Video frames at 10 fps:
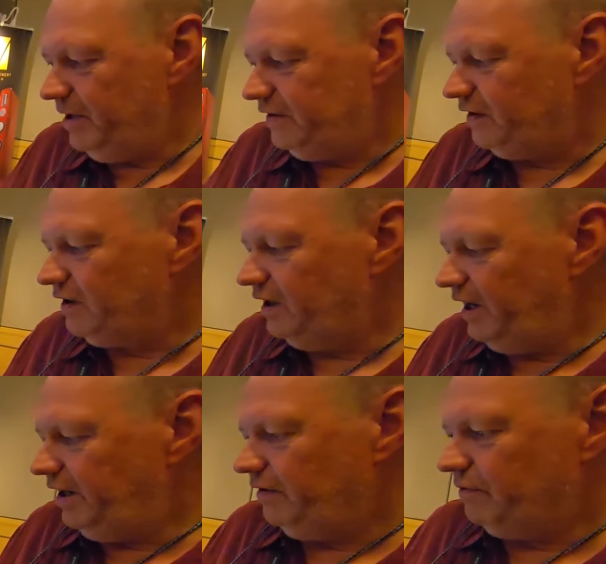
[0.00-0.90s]
I,
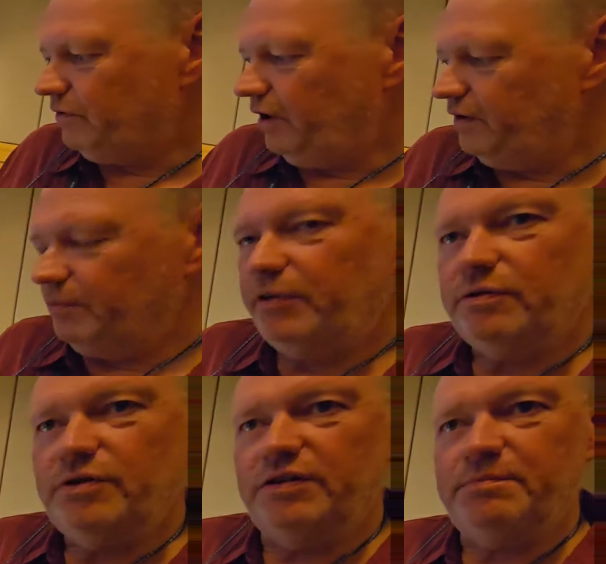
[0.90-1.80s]
basically run them
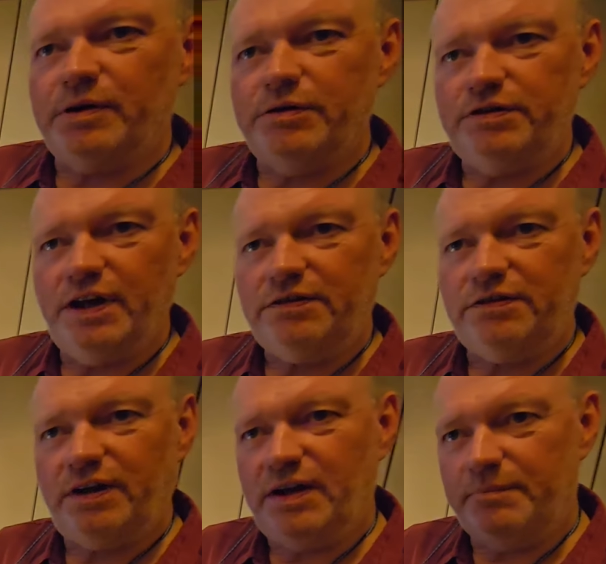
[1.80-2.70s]
through this
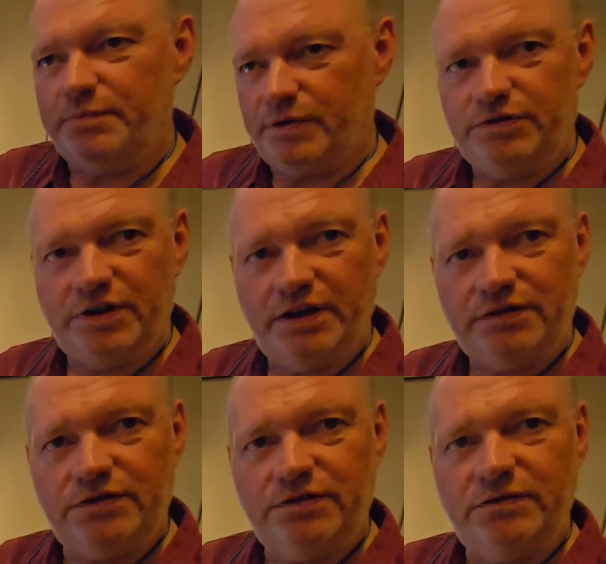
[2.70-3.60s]
process, and that
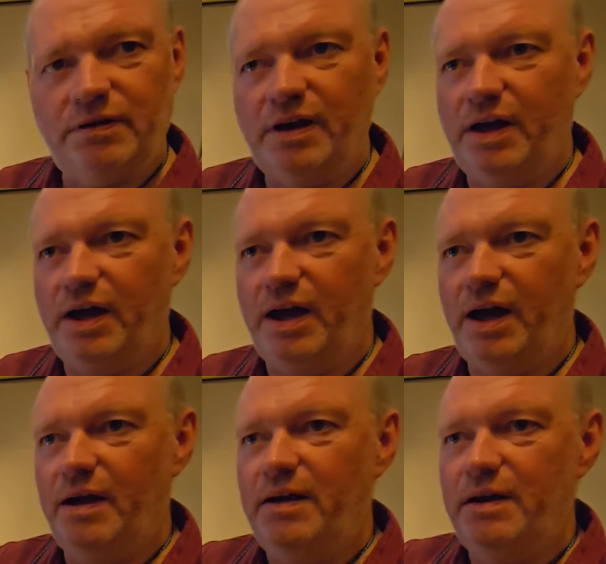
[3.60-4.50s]
process
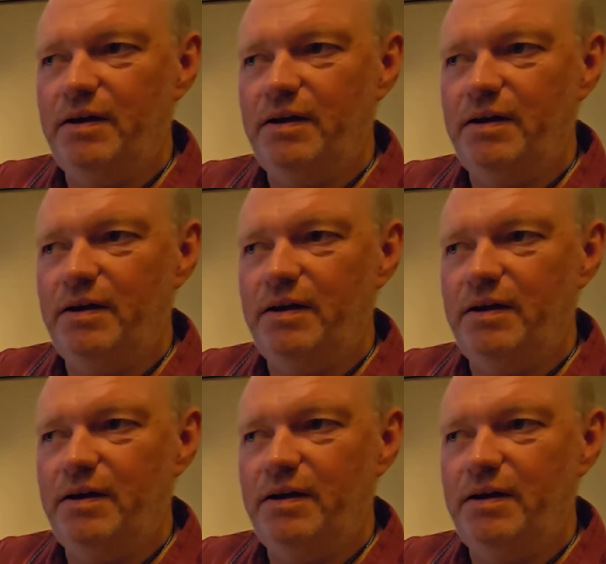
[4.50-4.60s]
uh,